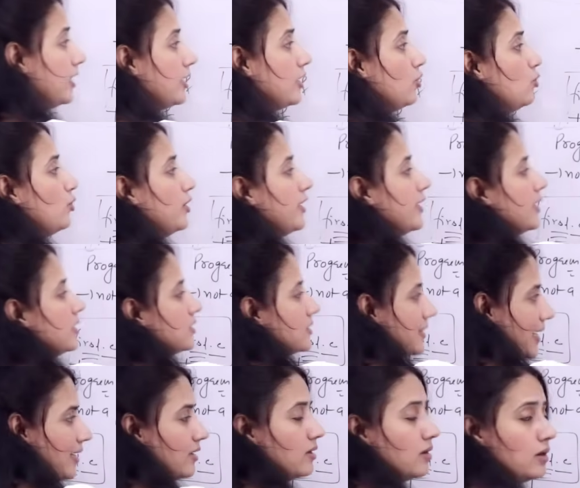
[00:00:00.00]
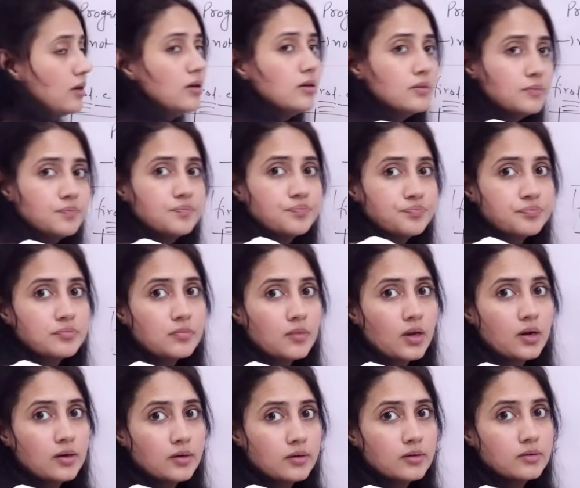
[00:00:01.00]
including a standard
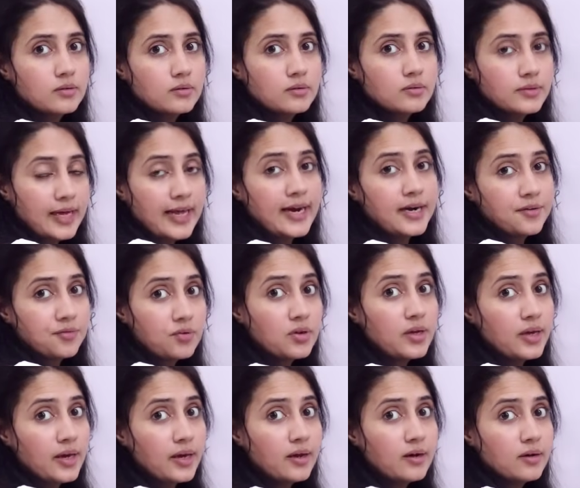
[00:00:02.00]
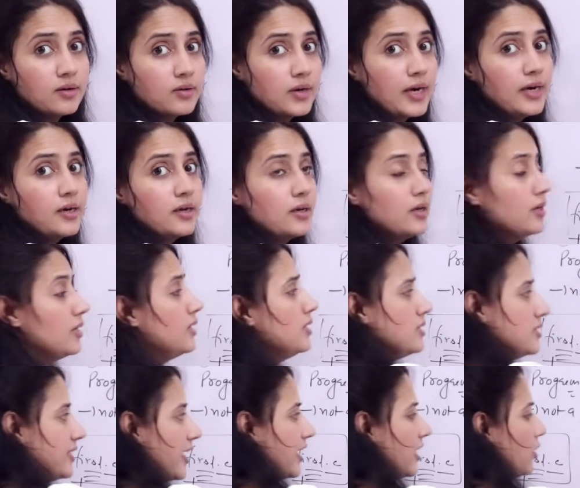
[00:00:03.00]
directory here, right?
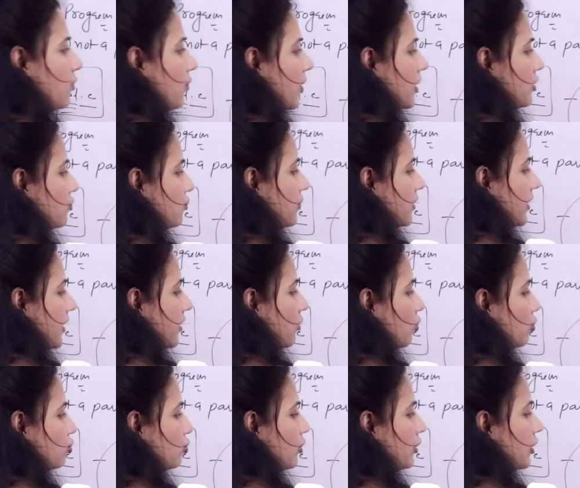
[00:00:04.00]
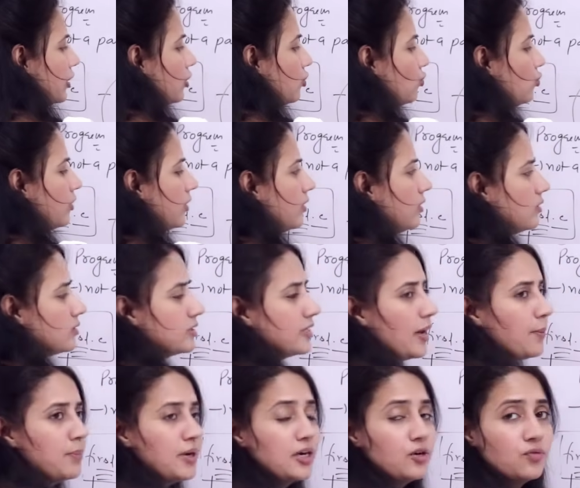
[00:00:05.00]
Second way is we can also include a
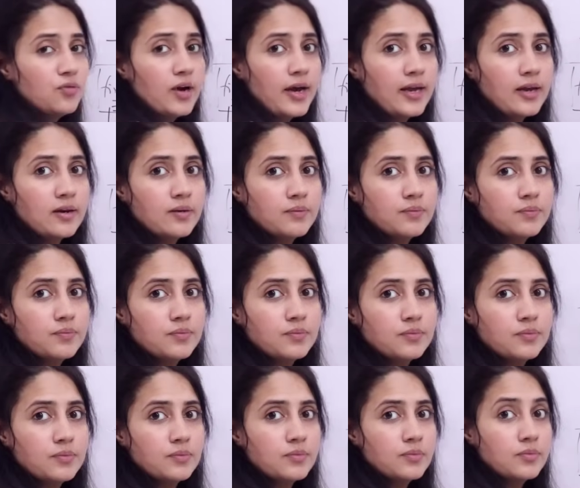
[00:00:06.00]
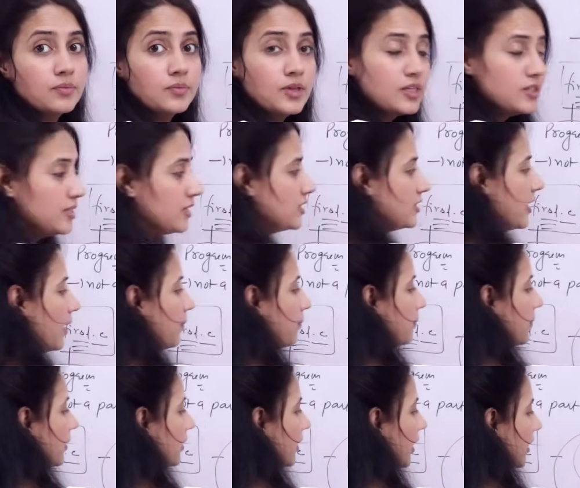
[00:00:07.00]
separate file. This
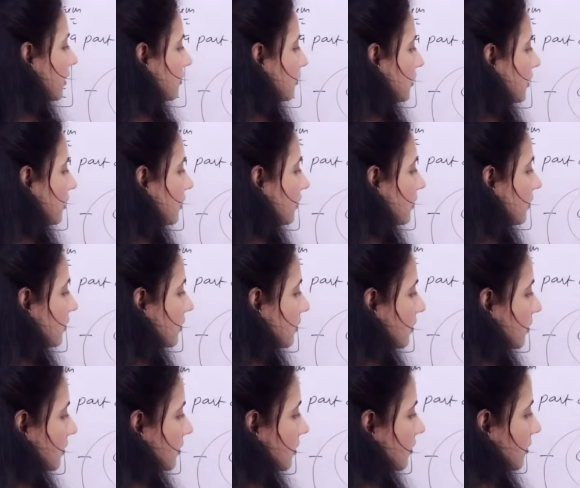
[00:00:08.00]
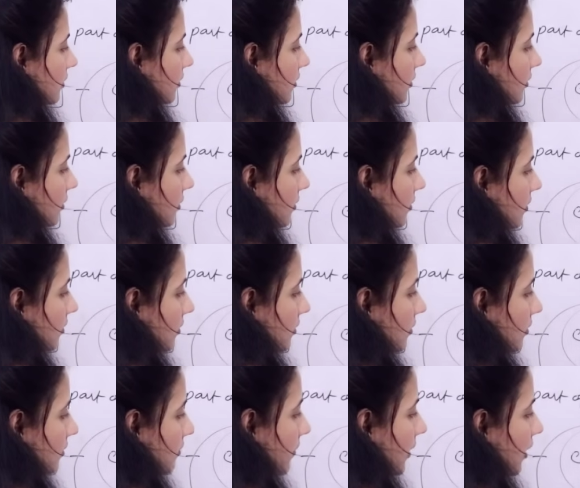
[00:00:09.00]
example, I think
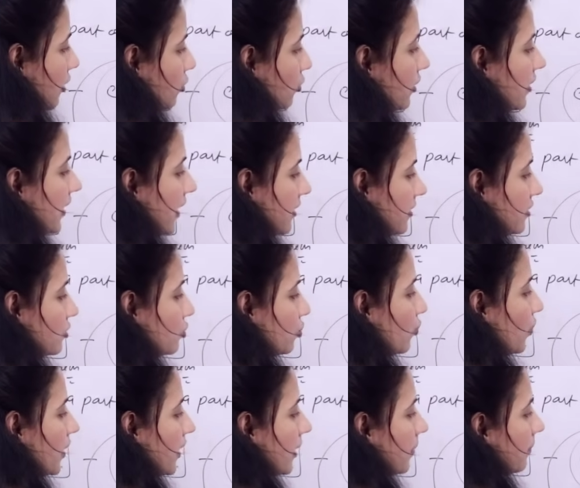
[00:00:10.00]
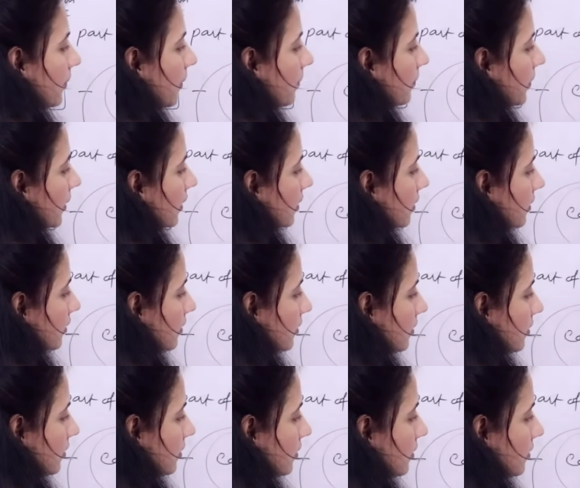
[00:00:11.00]
by looking at this you will remember.
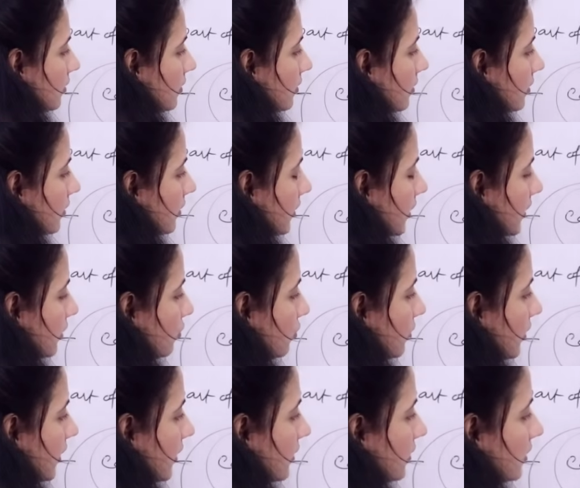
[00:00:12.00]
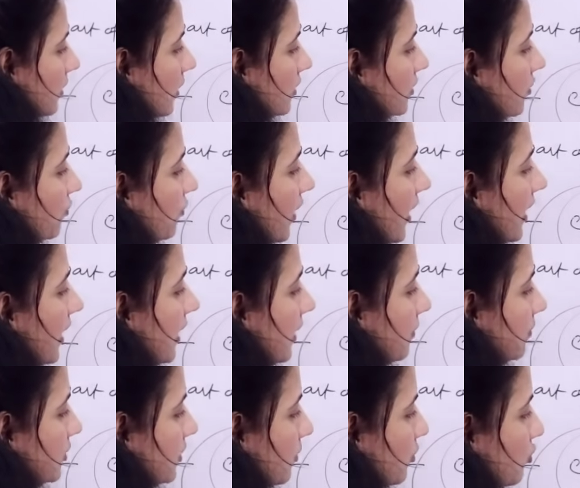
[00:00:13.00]
Here you can write the file
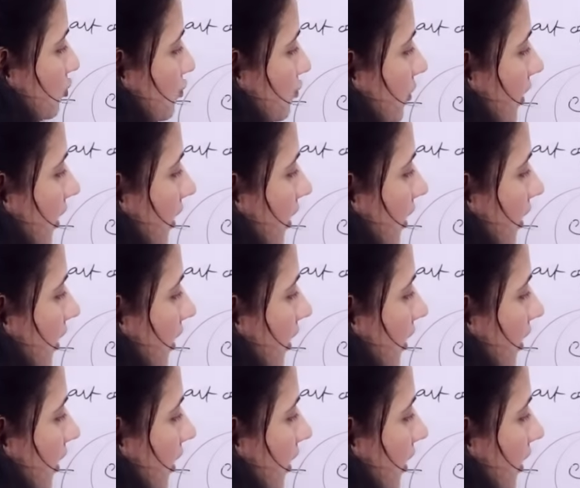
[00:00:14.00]
name. Suppose